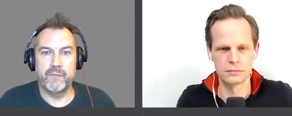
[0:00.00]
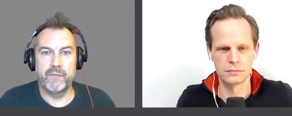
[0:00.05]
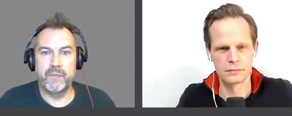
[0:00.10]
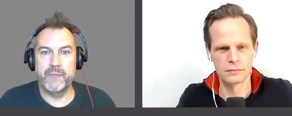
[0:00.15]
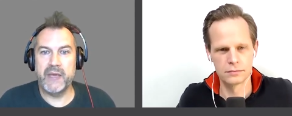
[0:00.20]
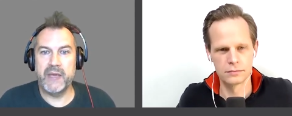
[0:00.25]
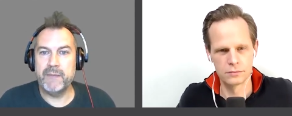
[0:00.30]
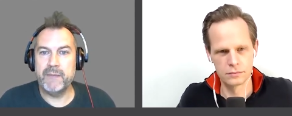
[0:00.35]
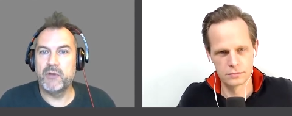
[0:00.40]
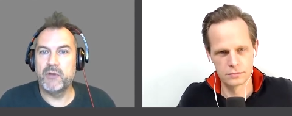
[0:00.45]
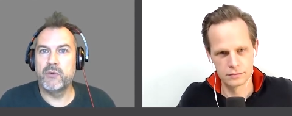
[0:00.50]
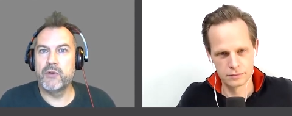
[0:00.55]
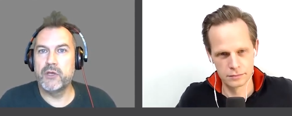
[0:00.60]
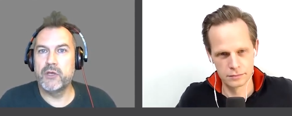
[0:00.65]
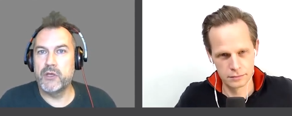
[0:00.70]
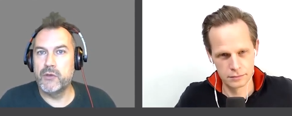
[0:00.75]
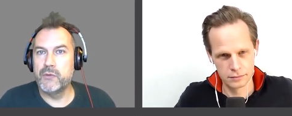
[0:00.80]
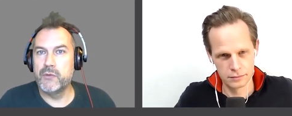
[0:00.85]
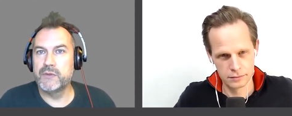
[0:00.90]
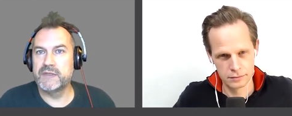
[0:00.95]
Speaker 1: people who are
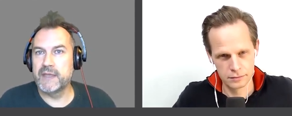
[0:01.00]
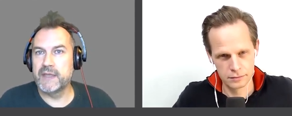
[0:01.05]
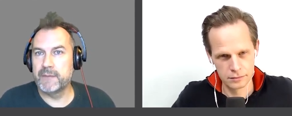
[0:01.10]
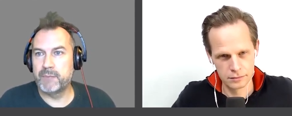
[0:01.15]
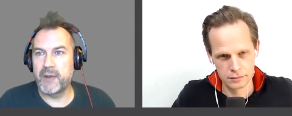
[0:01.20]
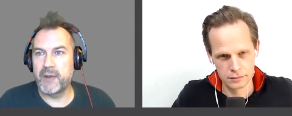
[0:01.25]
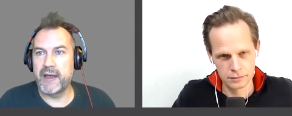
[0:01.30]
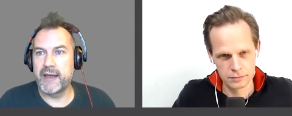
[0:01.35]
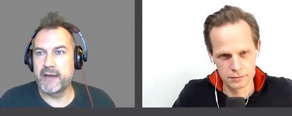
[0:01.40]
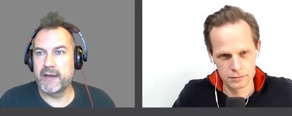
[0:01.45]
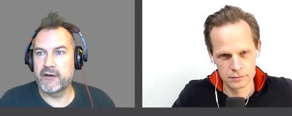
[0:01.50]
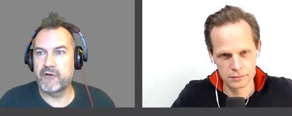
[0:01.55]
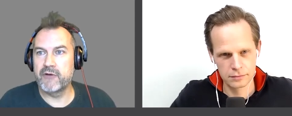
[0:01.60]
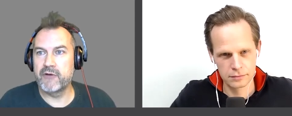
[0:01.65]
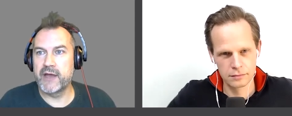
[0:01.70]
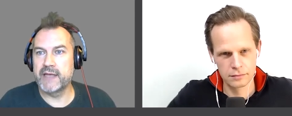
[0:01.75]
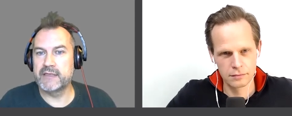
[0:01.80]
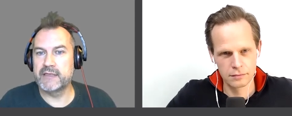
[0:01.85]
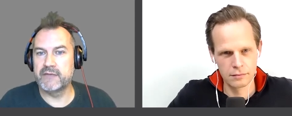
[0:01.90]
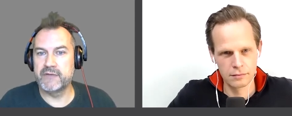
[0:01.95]
using play and
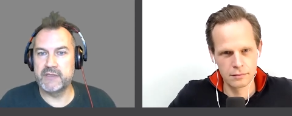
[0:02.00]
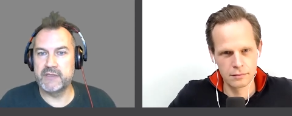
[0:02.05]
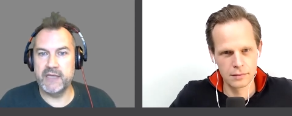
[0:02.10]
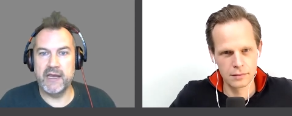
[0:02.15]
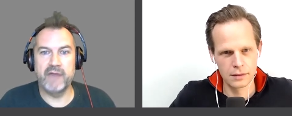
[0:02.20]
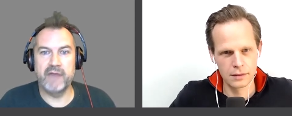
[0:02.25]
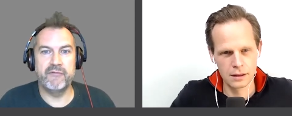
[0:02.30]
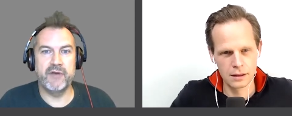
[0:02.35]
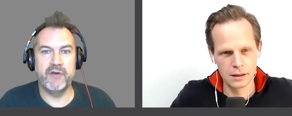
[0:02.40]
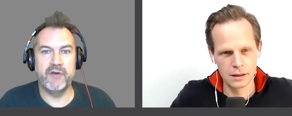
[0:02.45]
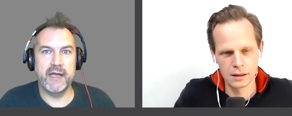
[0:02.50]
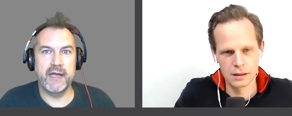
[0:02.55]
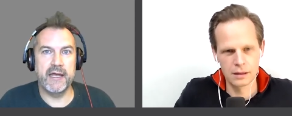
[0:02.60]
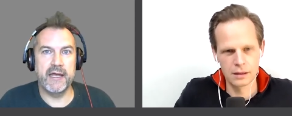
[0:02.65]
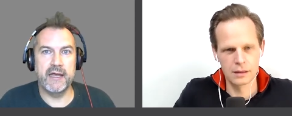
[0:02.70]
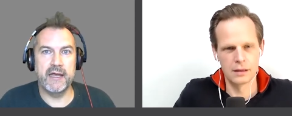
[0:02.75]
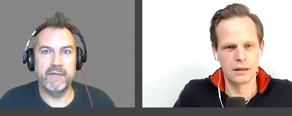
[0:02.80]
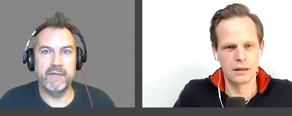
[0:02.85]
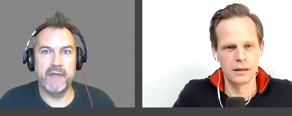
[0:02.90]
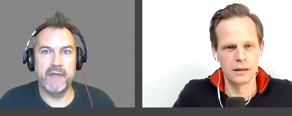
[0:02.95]
creativity every
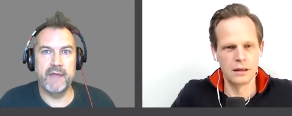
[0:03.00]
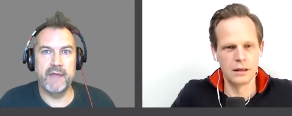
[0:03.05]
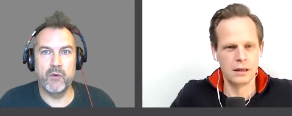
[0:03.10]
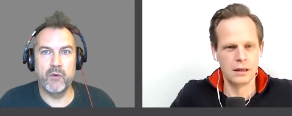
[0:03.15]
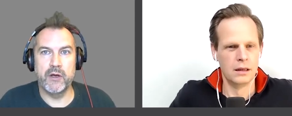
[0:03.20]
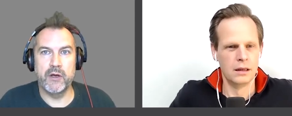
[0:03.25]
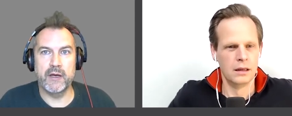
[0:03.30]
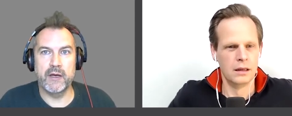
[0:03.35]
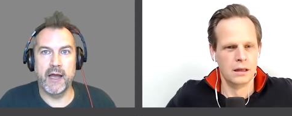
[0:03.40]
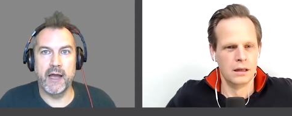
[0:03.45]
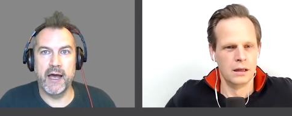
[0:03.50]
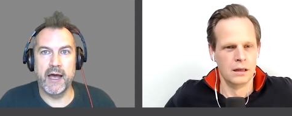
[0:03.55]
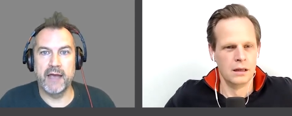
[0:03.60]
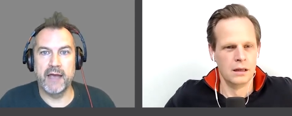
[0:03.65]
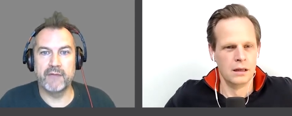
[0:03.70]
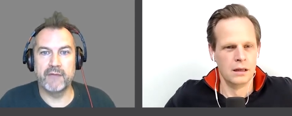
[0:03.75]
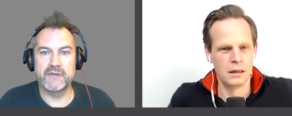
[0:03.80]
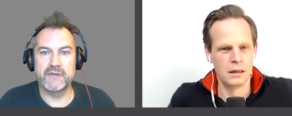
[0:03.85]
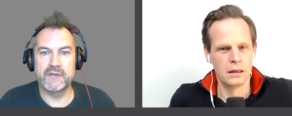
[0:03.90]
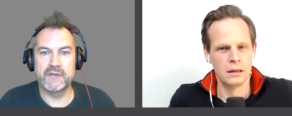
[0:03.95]
day in their work
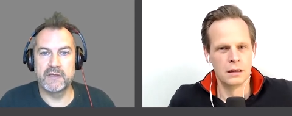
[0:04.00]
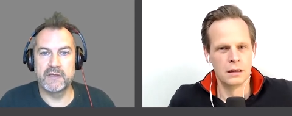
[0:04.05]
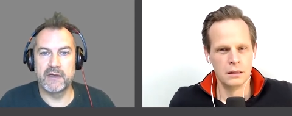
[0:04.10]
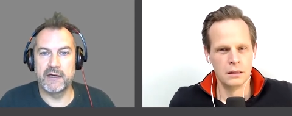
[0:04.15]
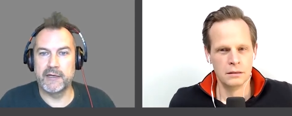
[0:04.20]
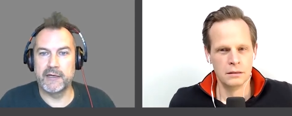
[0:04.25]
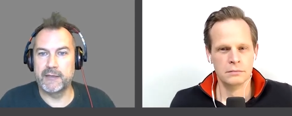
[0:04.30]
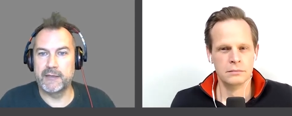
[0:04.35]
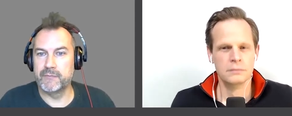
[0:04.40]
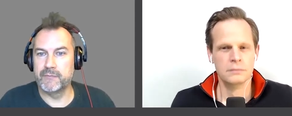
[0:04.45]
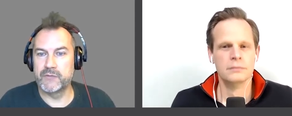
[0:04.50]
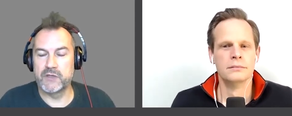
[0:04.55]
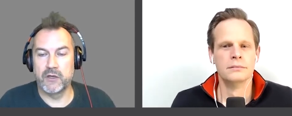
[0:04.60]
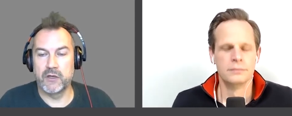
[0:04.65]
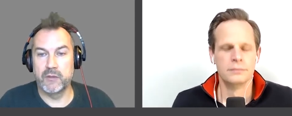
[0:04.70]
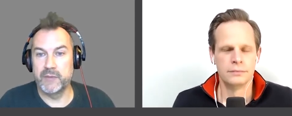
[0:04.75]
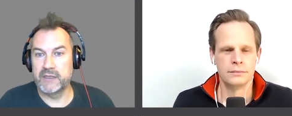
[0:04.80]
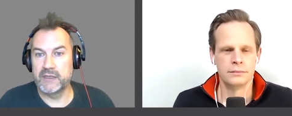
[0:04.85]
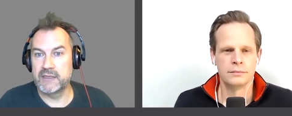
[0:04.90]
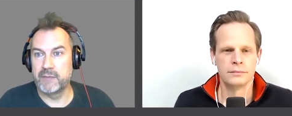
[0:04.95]
lives. Um, so
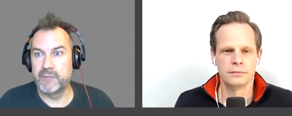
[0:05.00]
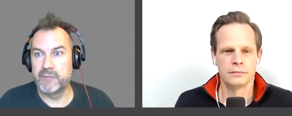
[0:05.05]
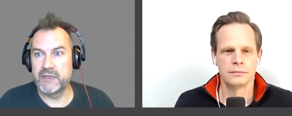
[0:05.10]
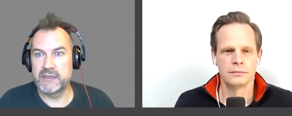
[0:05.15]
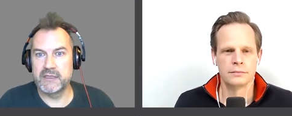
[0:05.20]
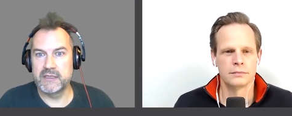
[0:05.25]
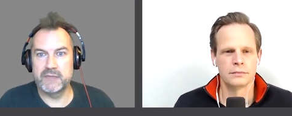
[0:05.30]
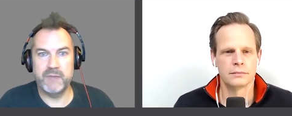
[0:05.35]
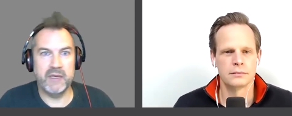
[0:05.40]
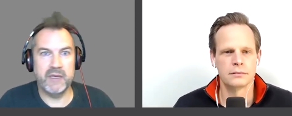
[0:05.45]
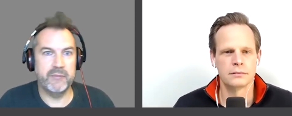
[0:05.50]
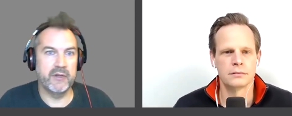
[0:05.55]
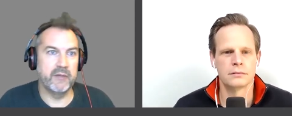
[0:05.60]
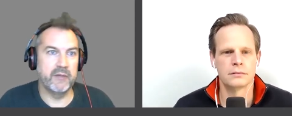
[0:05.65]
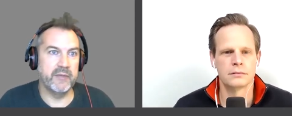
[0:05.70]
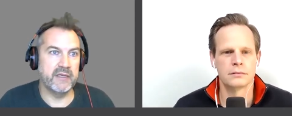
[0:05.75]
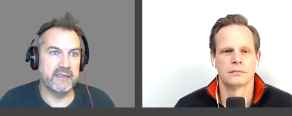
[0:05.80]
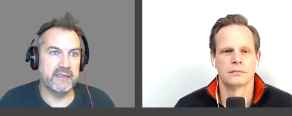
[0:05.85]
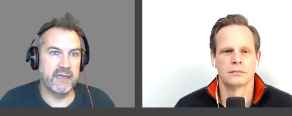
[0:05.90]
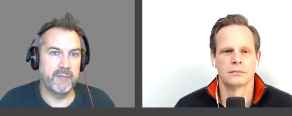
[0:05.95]
it'll be some business people, it'll
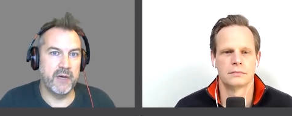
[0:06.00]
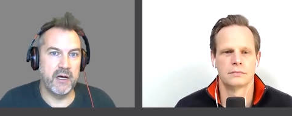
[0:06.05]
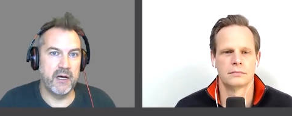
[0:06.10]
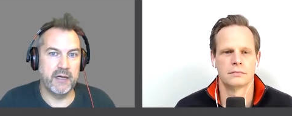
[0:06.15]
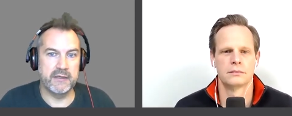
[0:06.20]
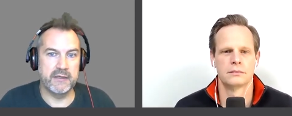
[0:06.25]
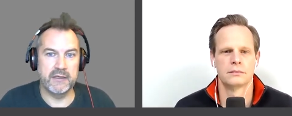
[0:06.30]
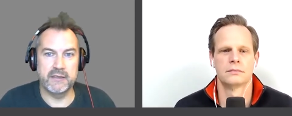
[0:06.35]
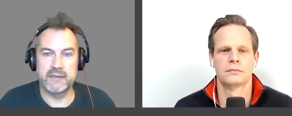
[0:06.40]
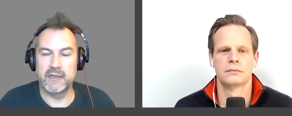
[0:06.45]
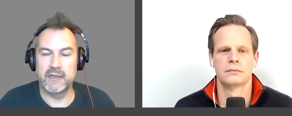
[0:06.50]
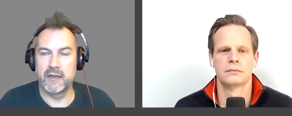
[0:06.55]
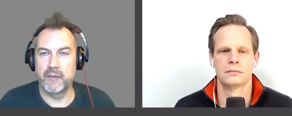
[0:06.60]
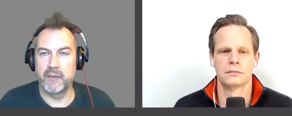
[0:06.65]
be some artists. It'll